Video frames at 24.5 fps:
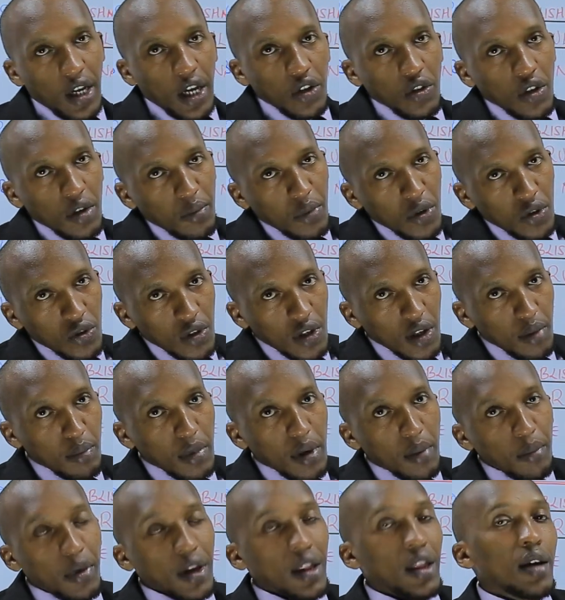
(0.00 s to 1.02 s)
Are you able to
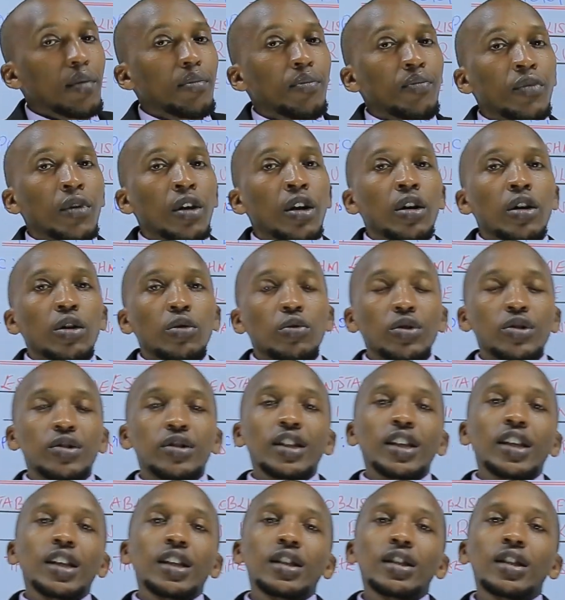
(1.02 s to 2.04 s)
remember them? We
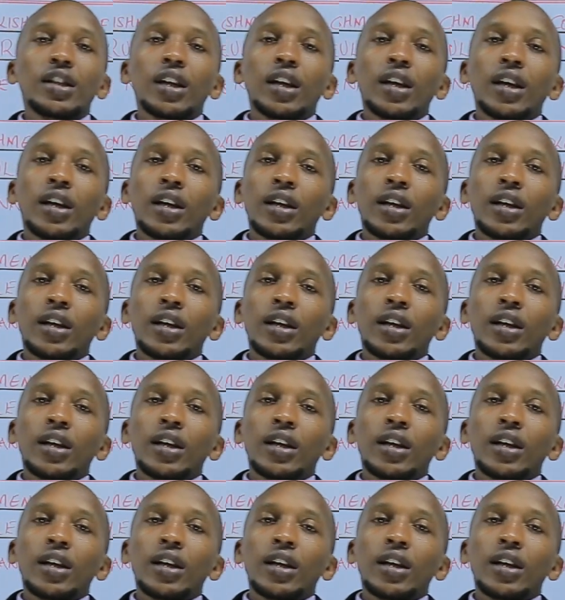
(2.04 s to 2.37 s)
said